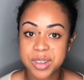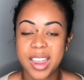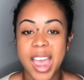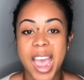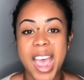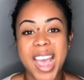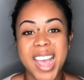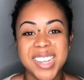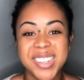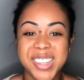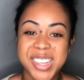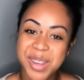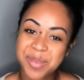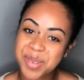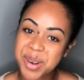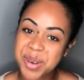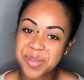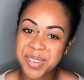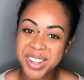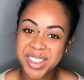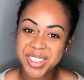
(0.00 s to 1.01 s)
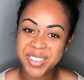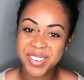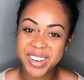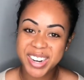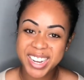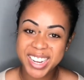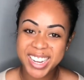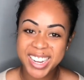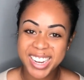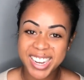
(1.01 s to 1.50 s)
And tip number
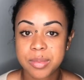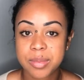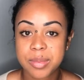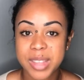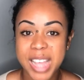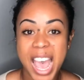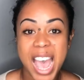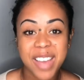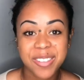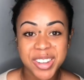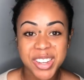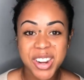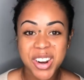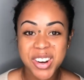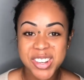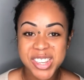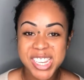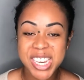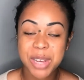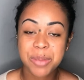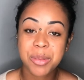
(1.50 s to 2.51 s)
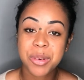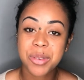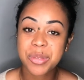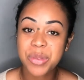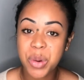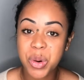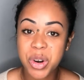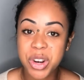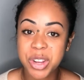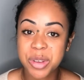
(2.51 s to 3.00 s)
3, have a yard sale
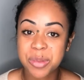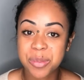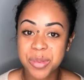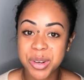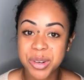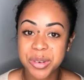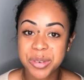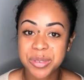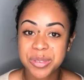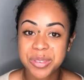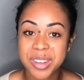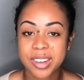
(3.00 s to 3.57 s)
before you move,